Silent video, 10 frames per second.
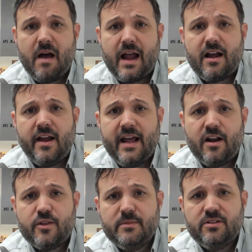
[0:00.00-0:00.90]
I got out
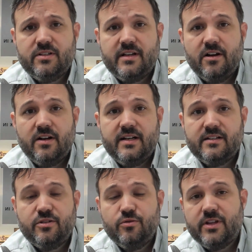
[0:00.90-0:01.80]
of the military
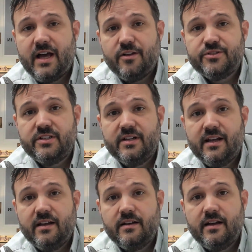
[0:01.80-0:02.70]
in 2000,
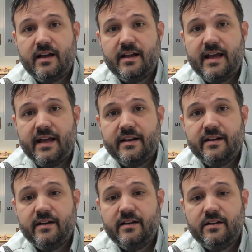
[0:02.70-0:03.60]
and I had
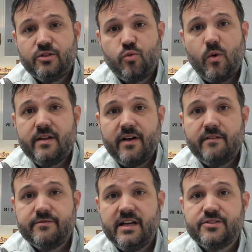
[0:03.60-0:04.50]

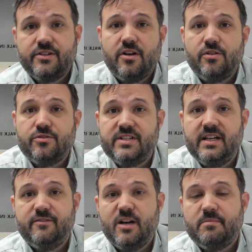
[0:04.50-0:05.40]
$25,000
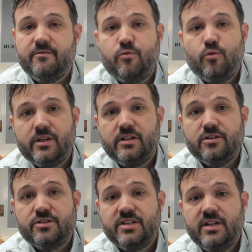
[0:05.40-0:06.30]
saved up in 4
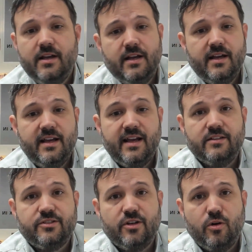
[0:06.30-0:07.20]
years.
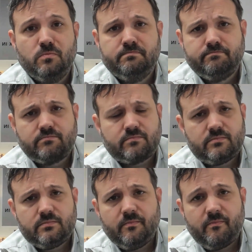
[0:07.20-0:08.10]
And so
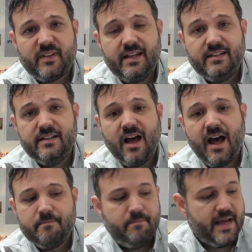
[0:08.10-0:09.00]

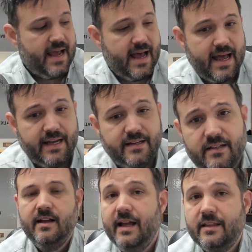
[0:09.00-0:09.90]
not bad.
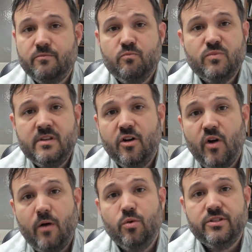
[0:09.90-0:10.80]
And,
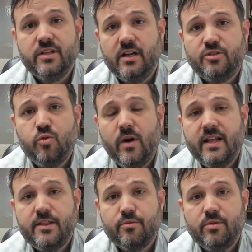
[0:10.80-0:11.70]
I was
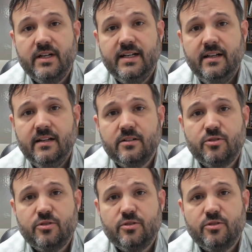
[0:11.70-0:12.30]
22